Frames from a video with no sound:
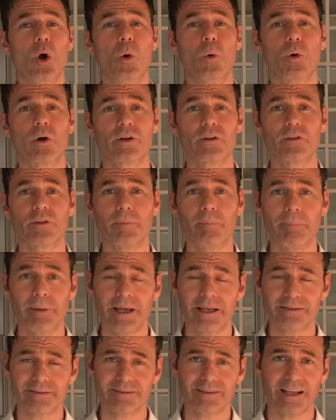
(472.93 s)
what are the
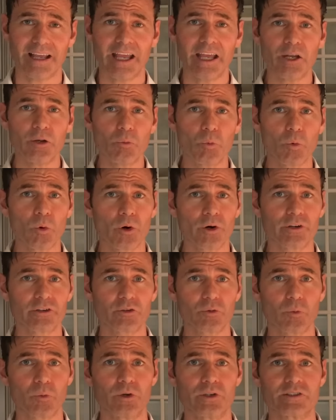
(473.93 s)
best and
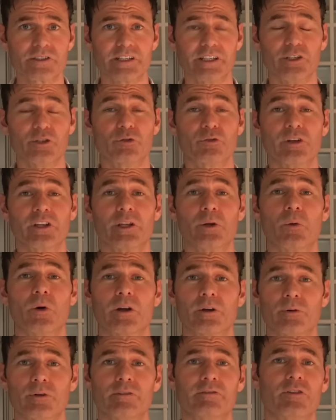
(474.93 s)
worst ones that you really
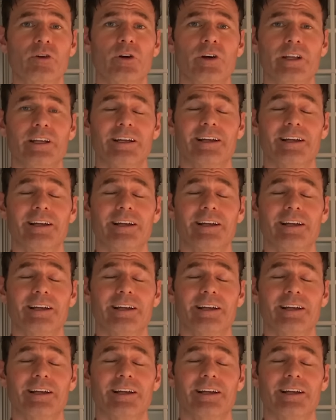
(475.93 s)
want to avoid?